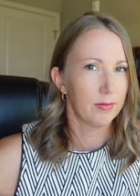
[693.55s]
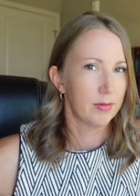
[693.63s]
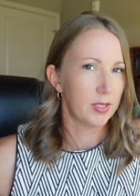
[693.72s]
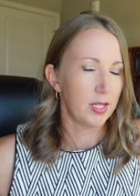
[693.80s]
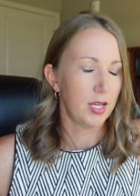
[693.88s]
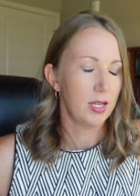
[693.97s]

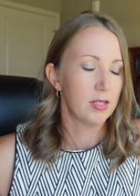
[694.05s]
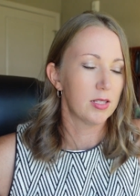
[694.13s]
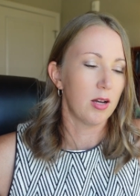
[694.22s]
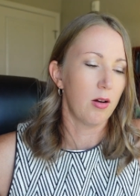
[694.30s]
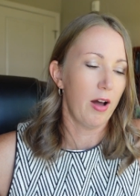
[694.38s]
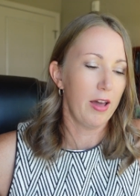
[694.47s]
See?
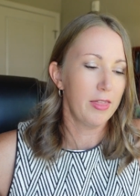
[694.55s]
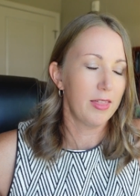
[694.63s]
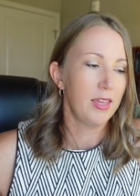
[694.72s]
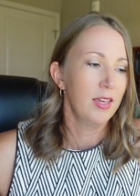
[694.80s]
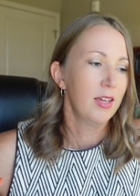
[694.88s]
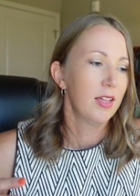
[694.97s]
So I
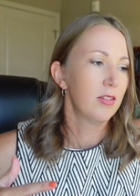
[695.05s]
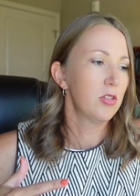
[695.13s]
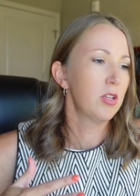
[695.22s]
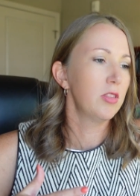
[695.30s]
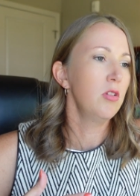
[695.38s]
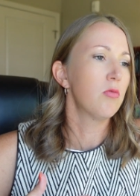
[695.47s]
think
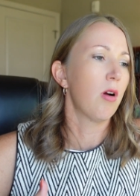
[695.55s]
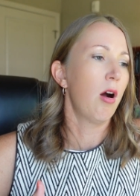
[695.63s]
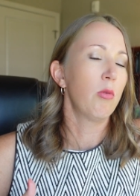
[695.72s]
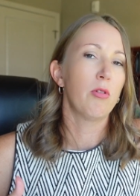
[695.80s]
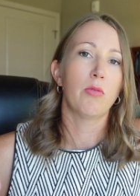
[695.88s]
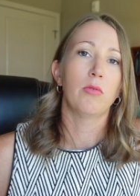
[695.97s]
there's nothing
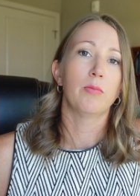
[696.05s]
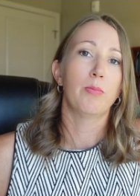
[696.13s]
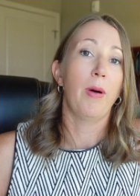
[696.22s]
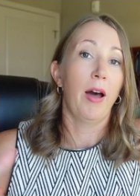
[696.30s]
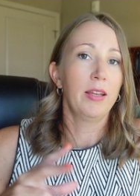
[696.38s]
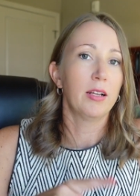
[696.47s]
wrong with
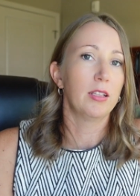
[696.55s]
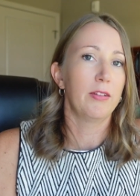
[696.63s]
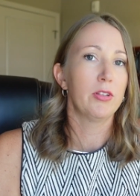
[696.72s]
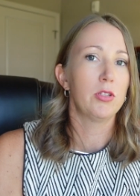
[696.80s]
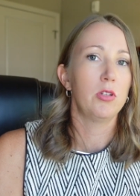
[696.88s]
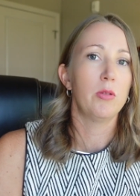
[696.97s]
buying a
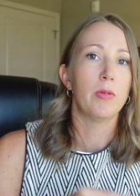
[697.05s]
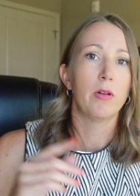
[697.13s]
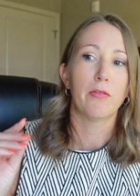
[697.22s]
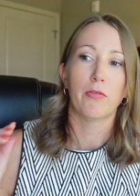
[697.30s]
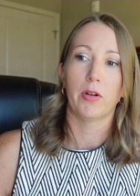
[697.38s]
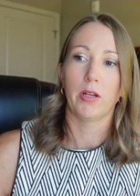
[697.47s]
level two
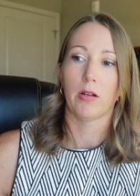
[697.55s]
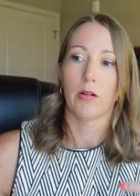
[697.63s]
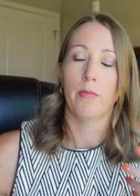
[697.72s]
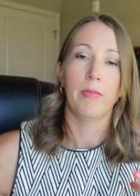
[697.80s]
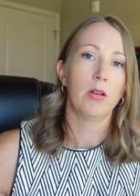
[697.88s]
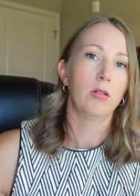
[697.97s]
book for
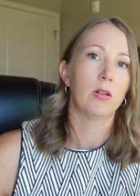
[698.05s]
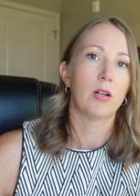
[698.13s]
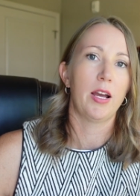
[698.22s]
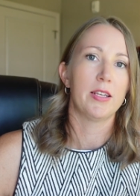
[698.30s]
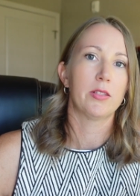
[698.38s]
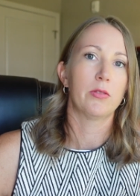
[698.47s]
your middle or
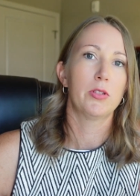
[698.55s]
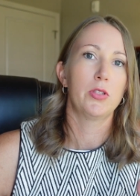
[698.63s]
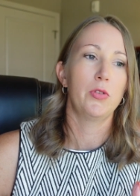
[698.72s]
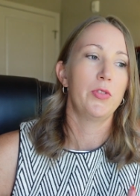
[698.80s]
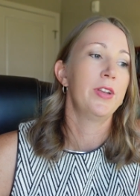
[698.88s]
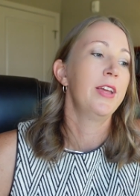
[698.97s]
high school
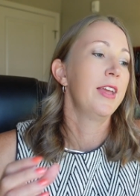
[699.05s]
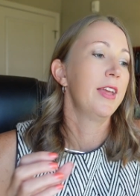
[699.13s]
student